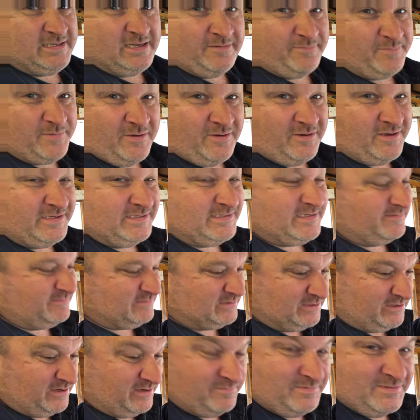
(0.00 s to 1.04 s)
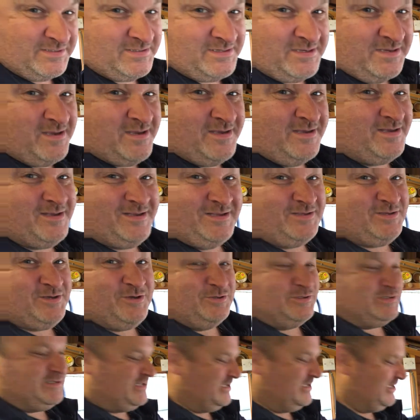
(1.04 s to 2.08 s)
the party sometimes.
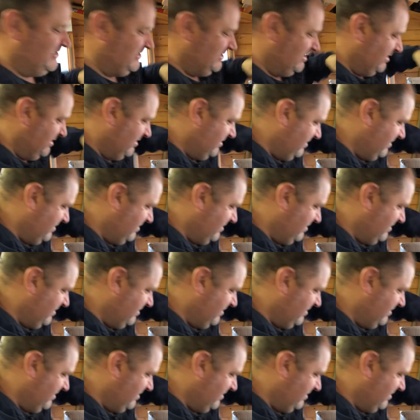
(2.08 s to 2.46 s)
Useless.